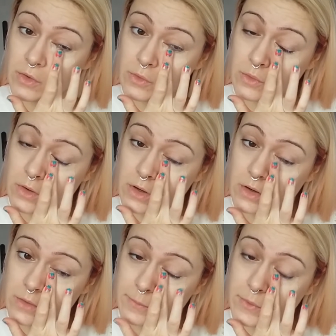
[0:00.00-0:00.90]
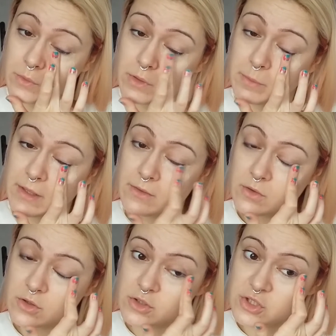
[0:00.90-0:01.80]
your beauty
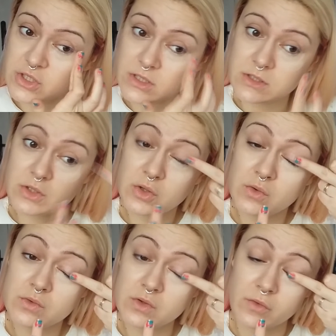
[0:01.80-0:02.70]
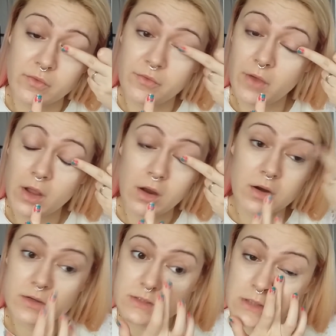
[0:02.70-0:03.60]
blender, just use your
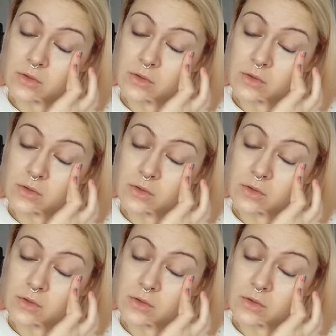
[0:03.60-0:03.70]
fingers.